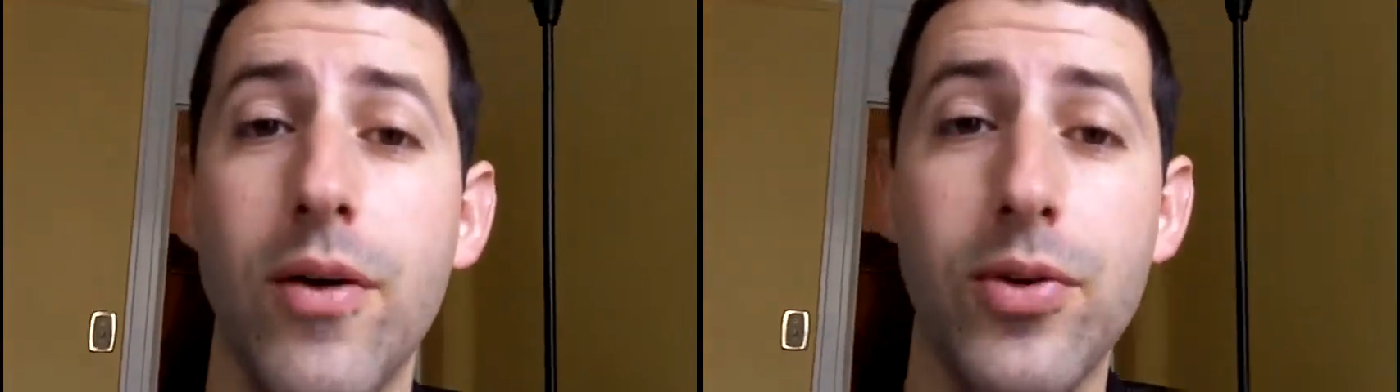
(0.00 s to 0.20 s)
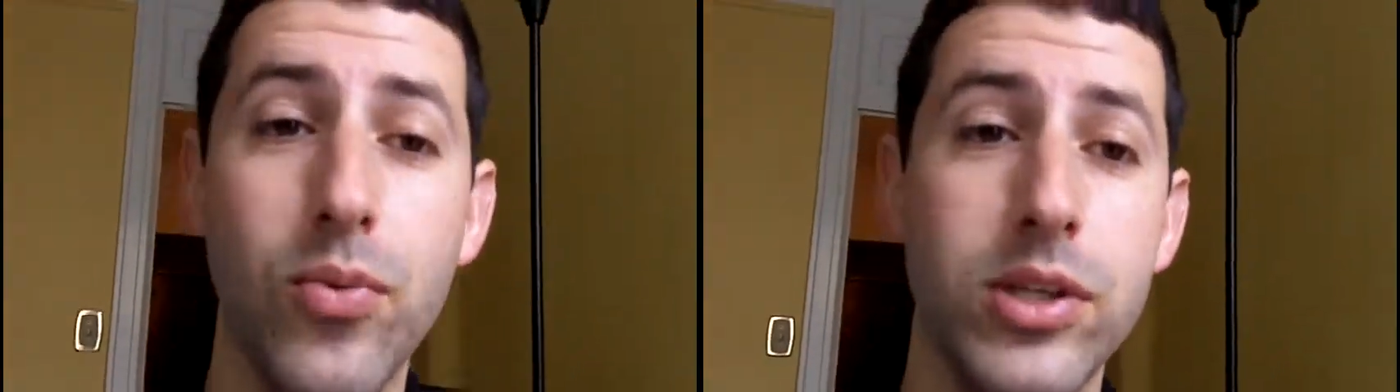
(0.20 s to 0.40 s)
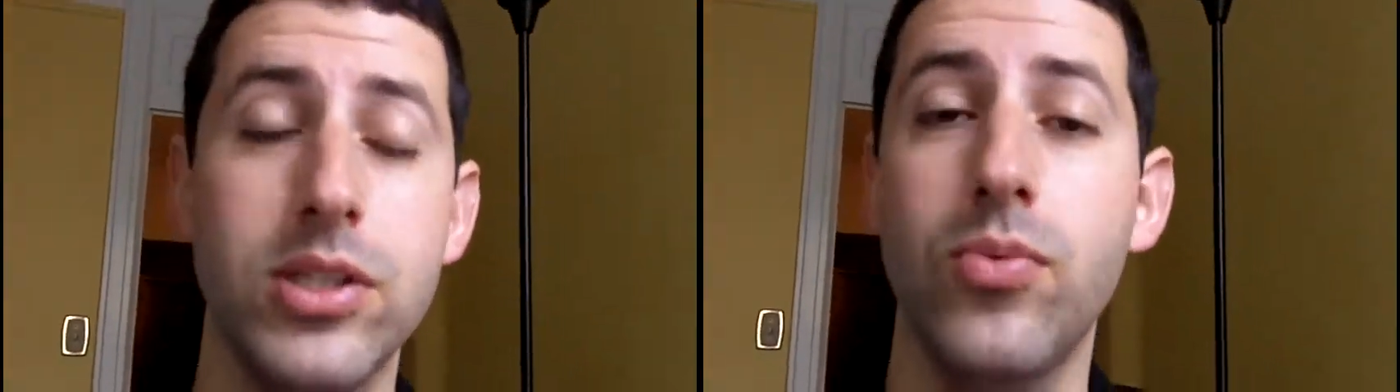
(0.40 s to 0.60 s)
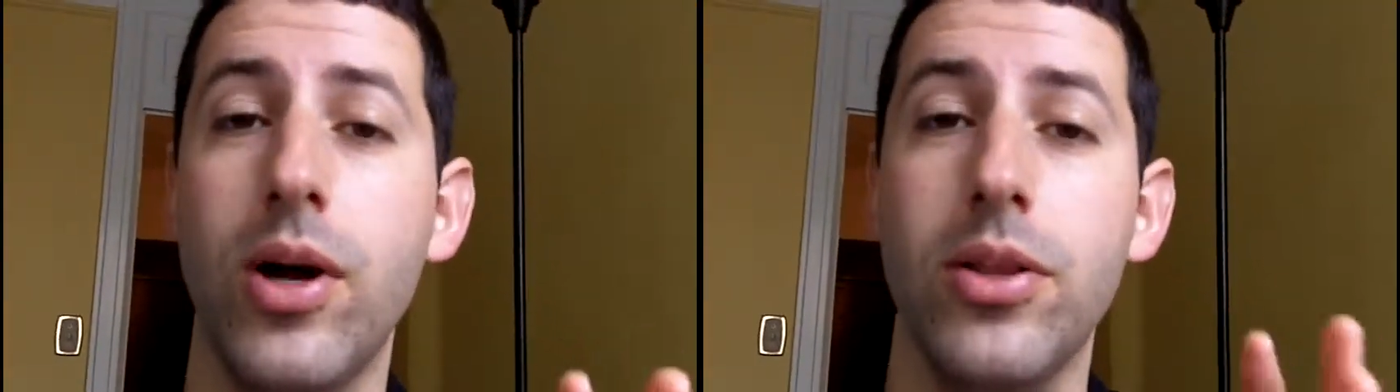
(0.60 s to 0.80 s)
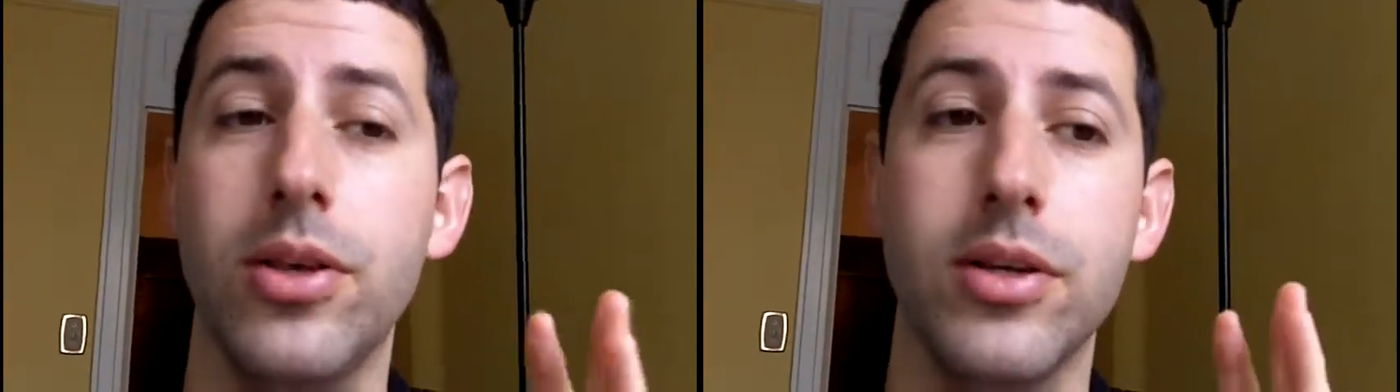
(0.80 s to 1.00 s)
Every once in a
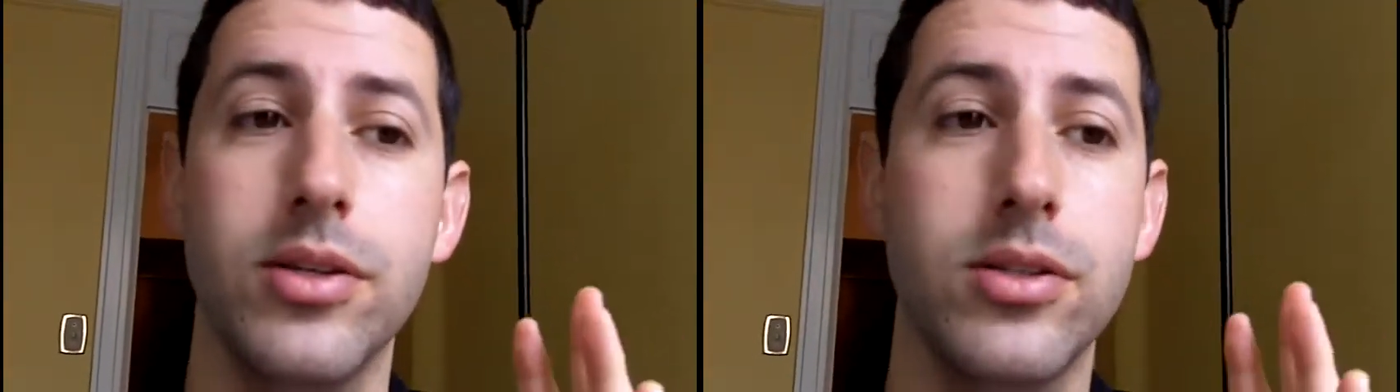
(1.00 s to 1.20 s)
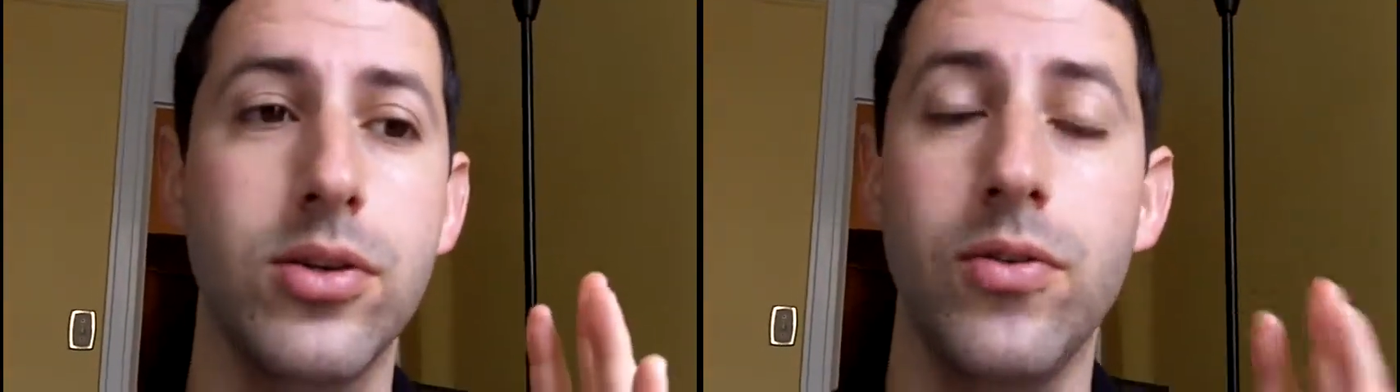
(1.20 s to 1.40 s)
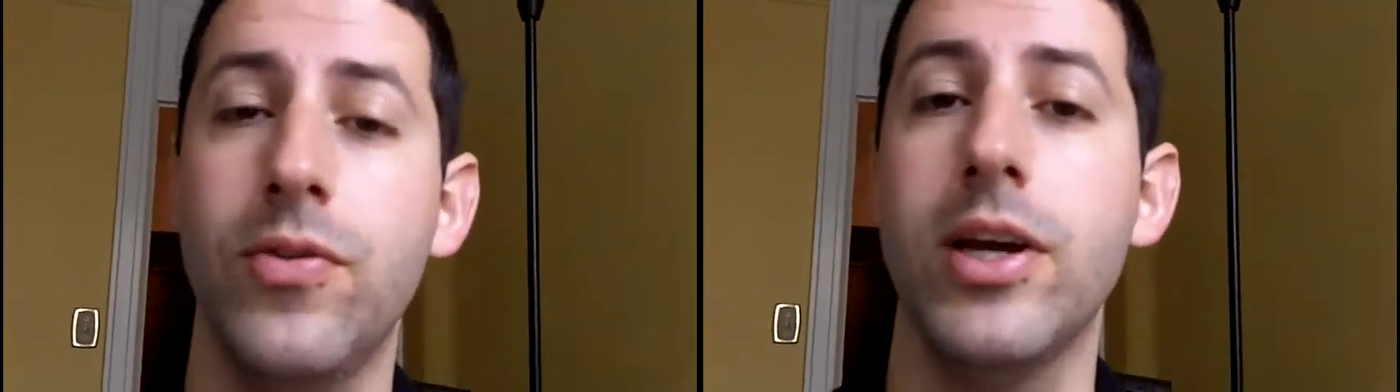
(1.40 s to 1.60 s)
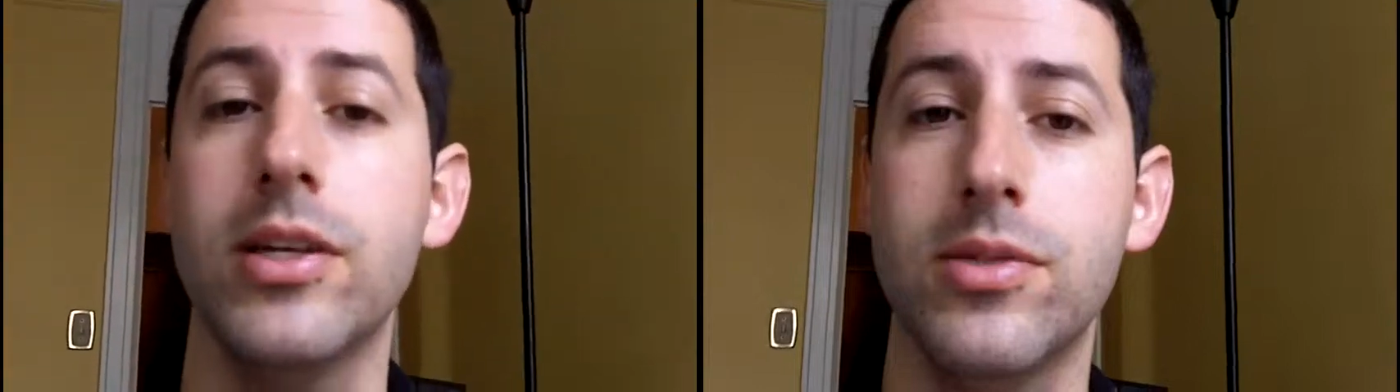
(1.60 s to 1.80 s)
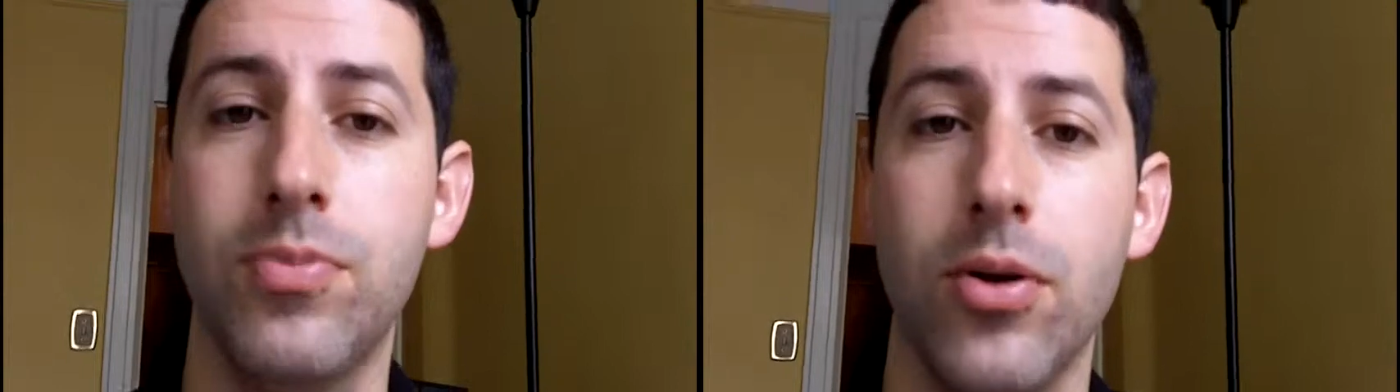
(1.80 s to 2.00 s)
while the Sony
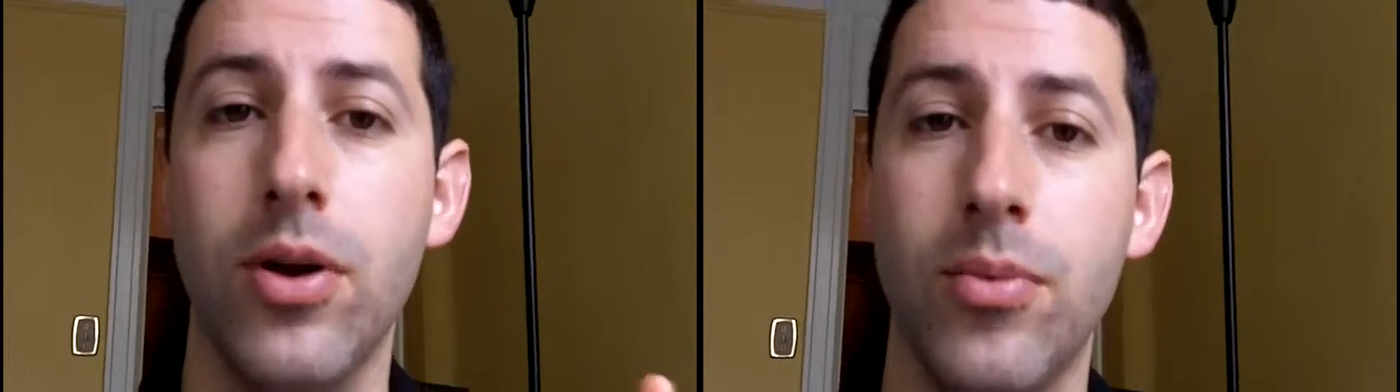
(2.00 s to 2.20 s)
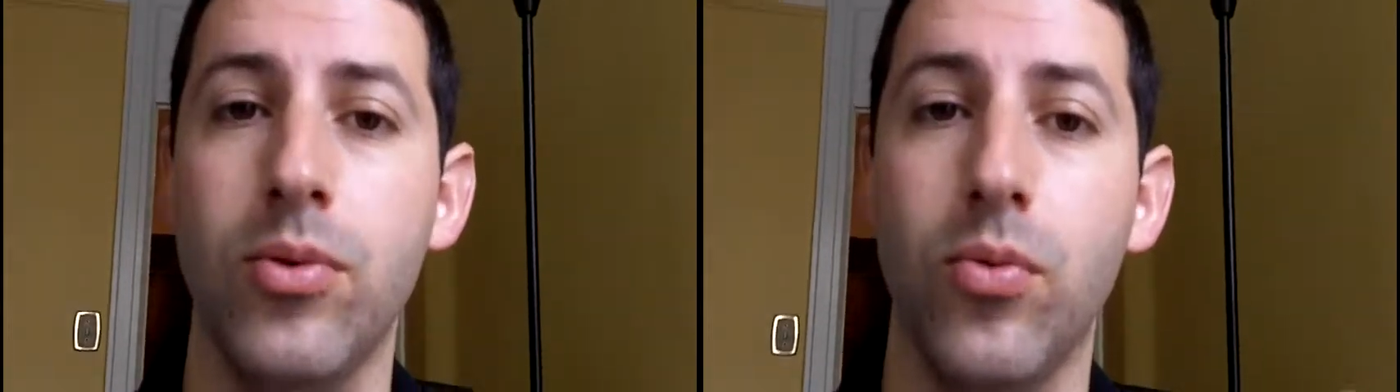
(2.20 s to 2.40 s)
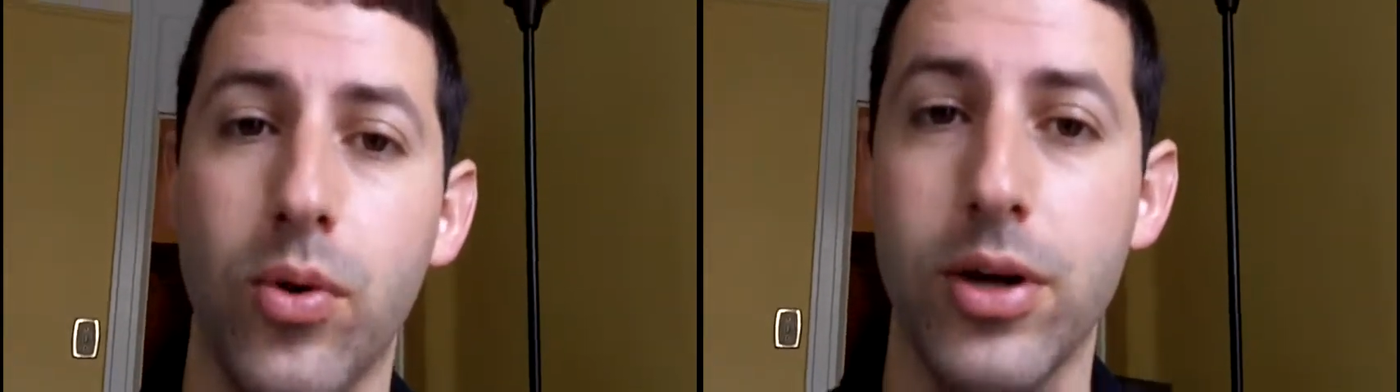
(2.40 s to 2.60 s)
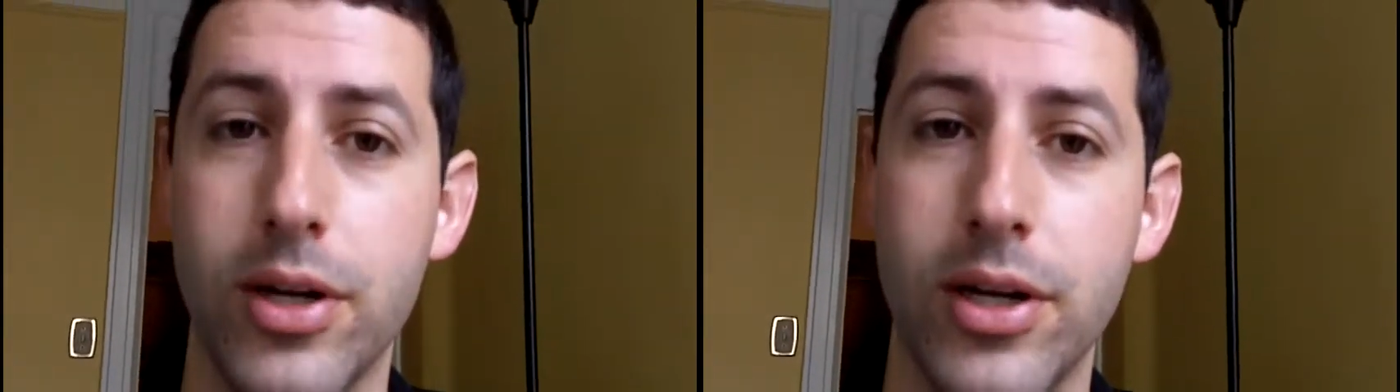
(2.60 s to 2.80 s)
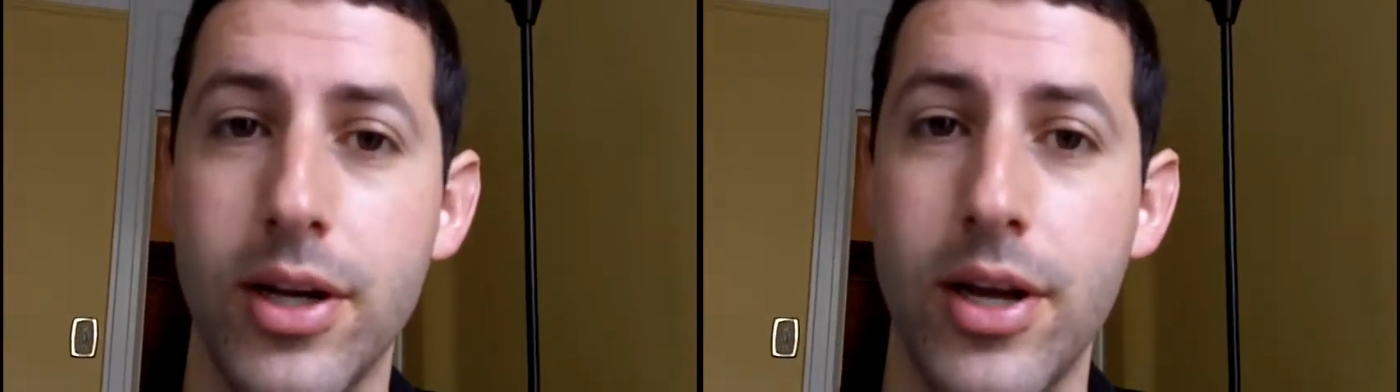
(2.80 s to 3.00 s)
Vegas program will work,